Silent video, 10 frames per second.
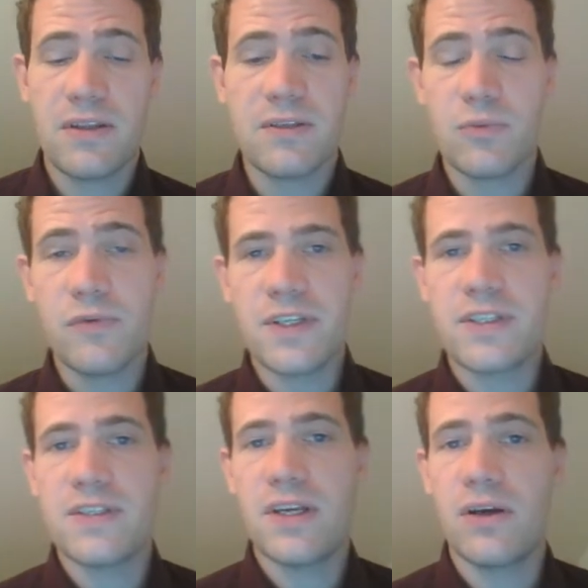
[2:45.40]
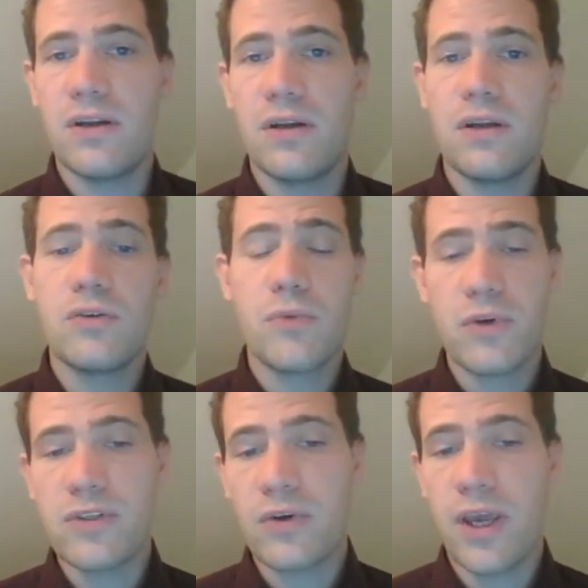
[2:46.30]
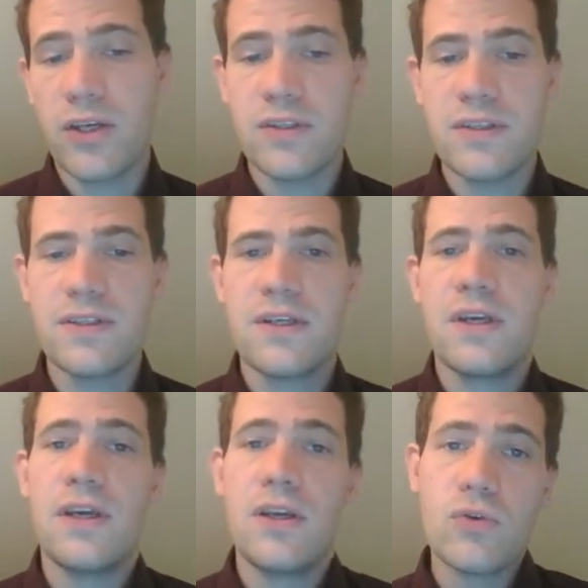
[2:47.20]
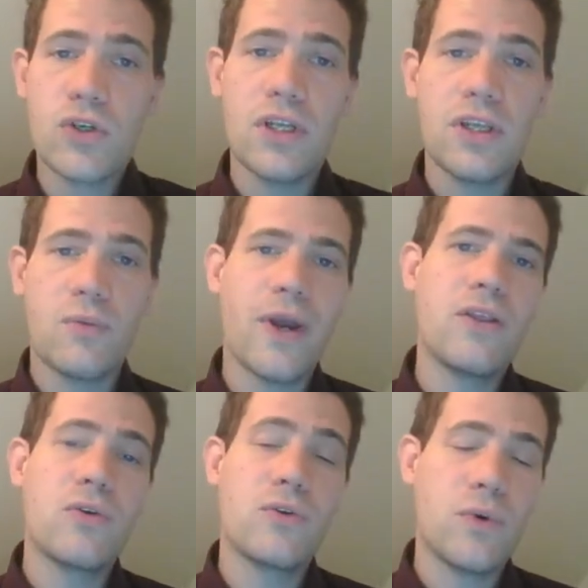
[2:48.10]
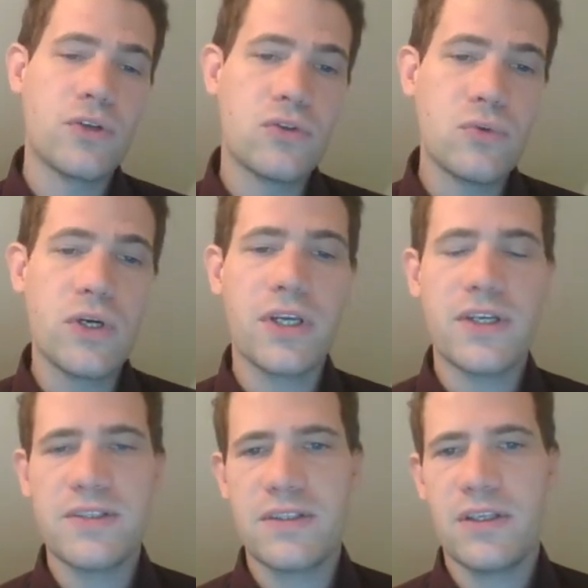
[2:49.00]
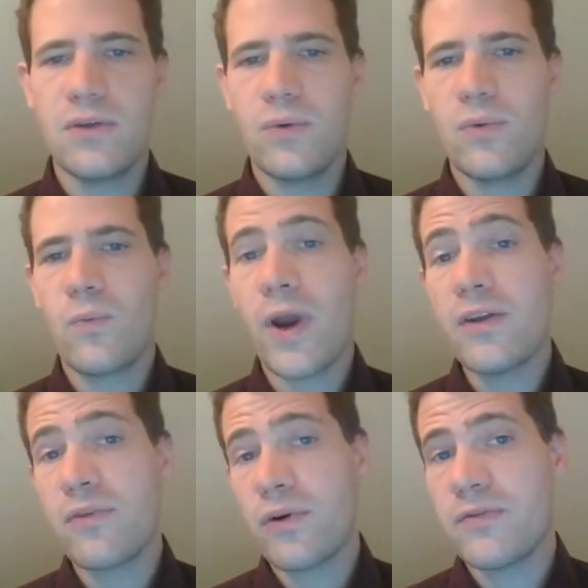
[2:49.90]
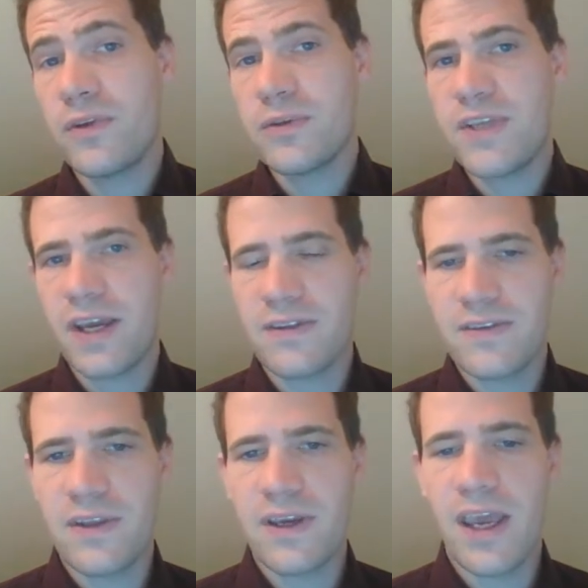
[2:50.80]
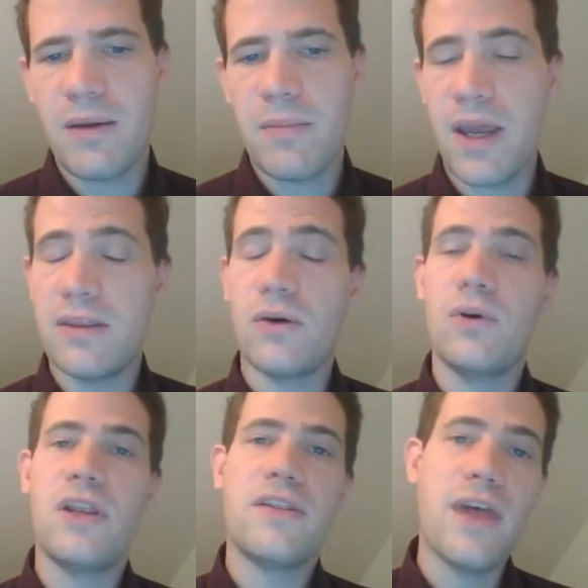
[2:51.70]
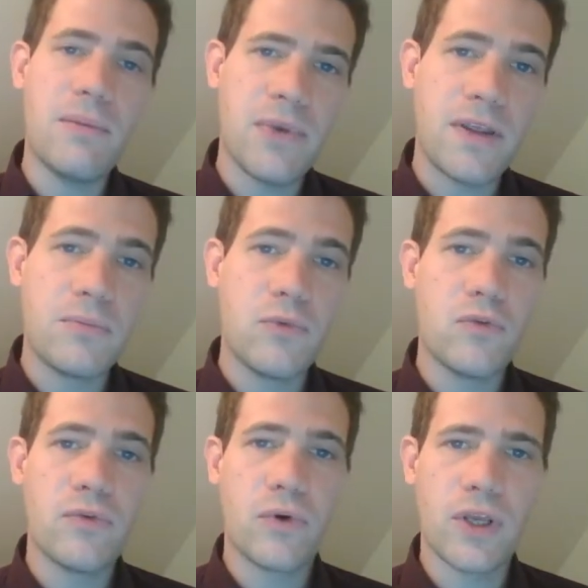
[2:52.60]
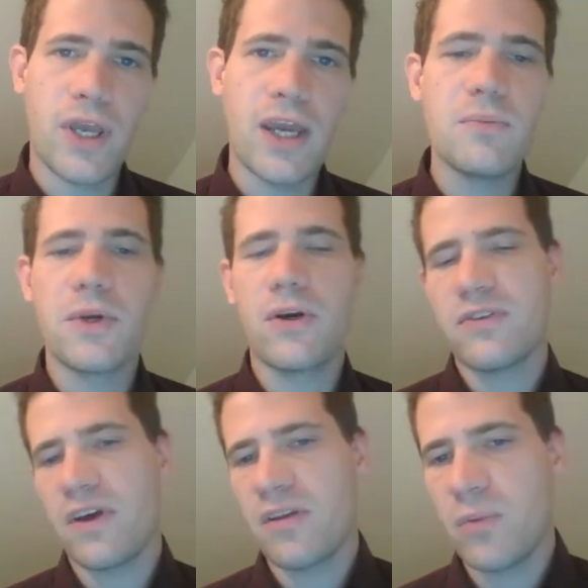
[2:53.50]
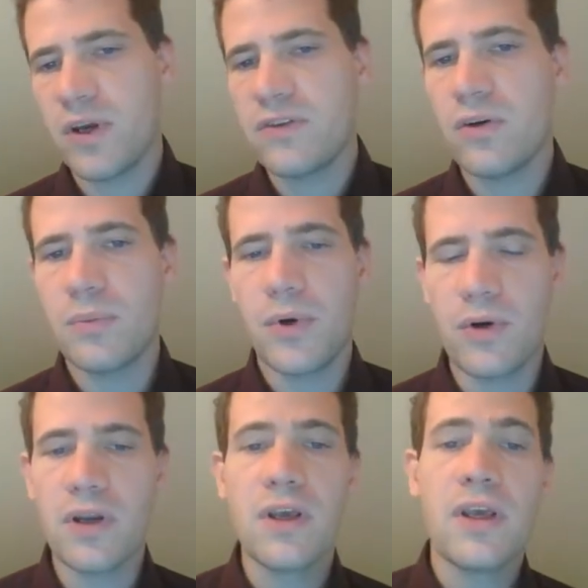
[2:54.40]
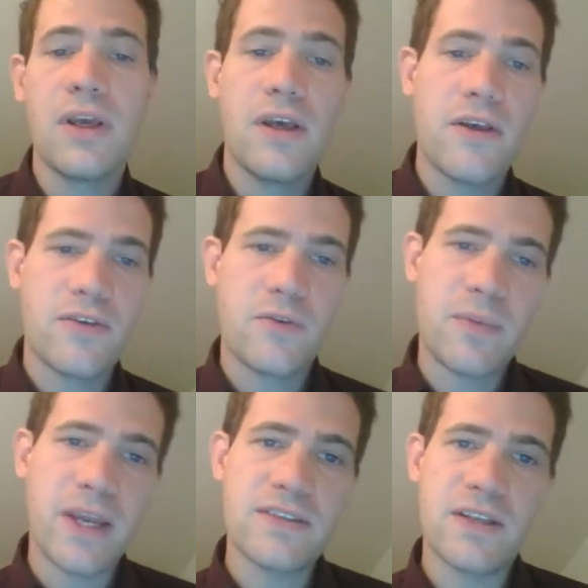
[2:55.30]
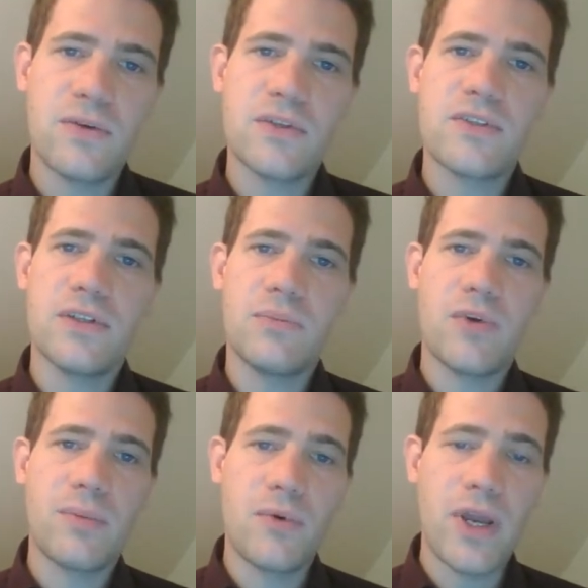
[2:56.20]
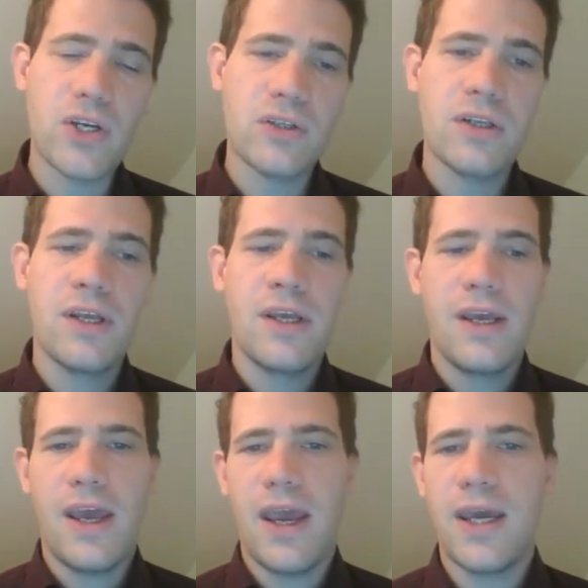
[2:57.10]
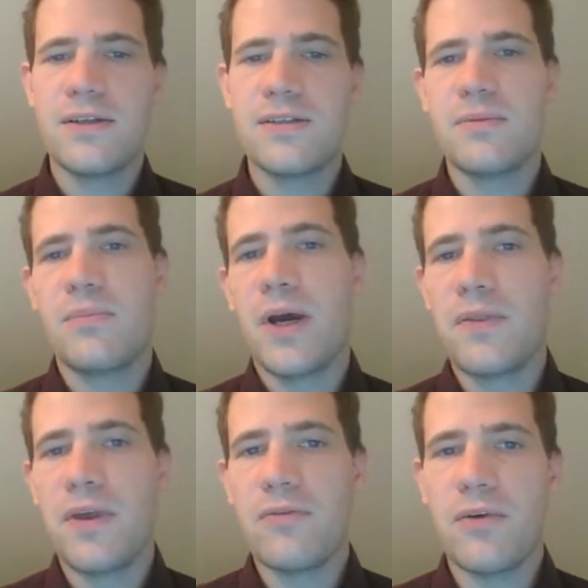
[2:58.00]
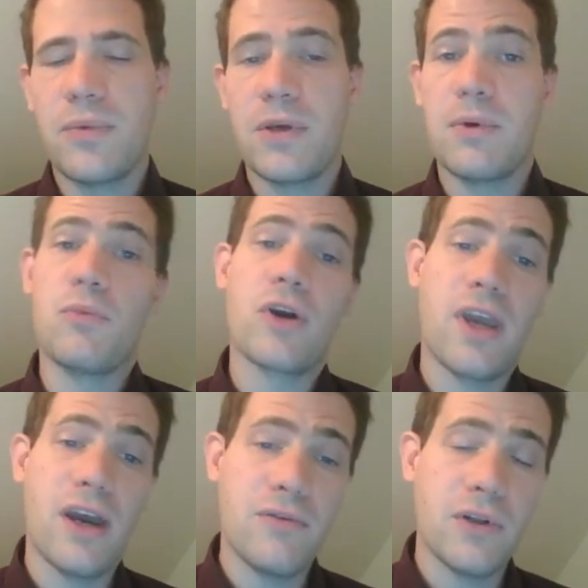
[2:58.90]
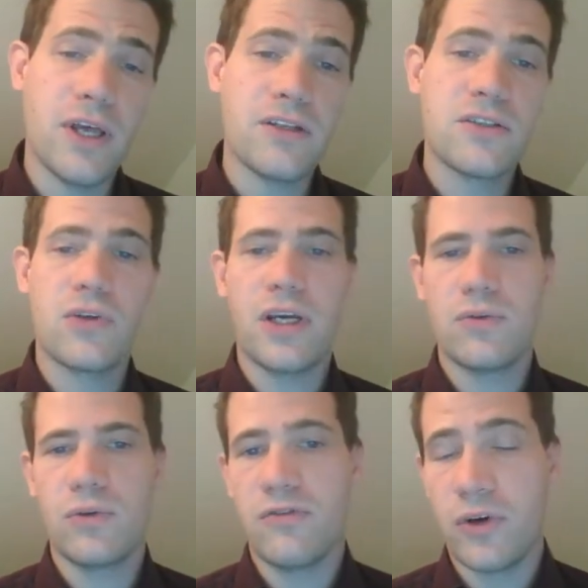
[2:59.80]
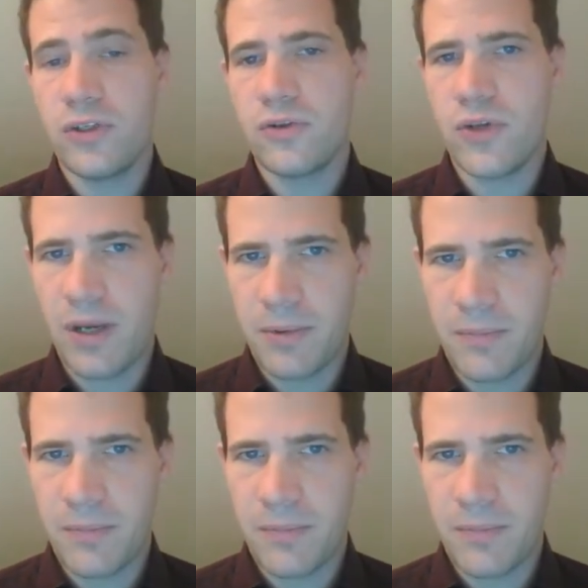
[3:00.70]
move, as I said, on numerous occasions. Usually the way that you want to do it is you wait for a few seconds in the game and only then play the move rook e8, because otherwise your opponent suspects that you are still in preparation and might therefore be a bit more careful and try to avoid your trap.